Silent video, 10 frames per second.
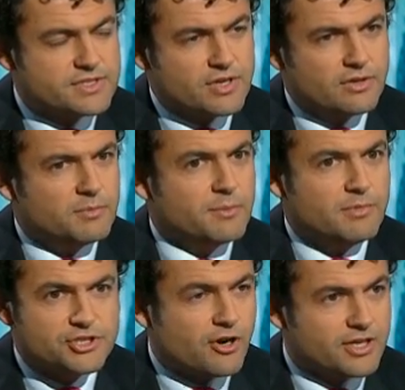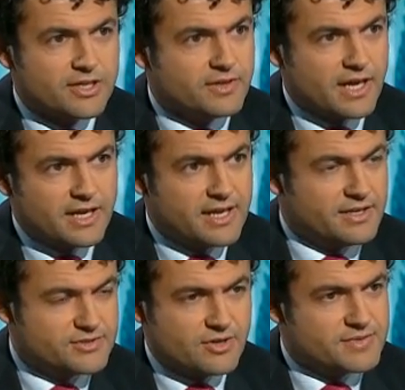So the majority of
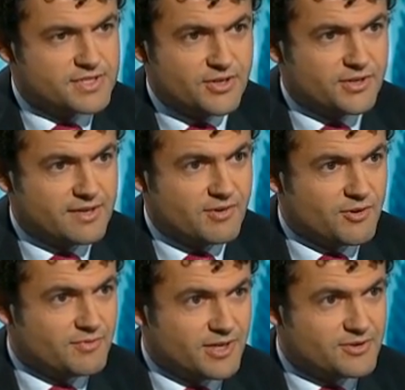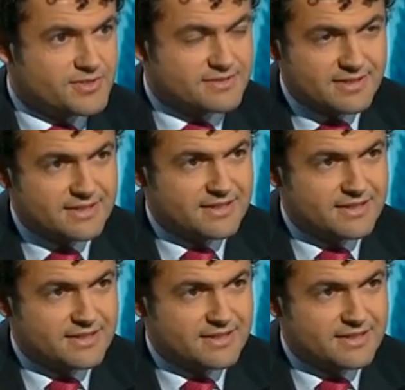Canadians obviously don't have home values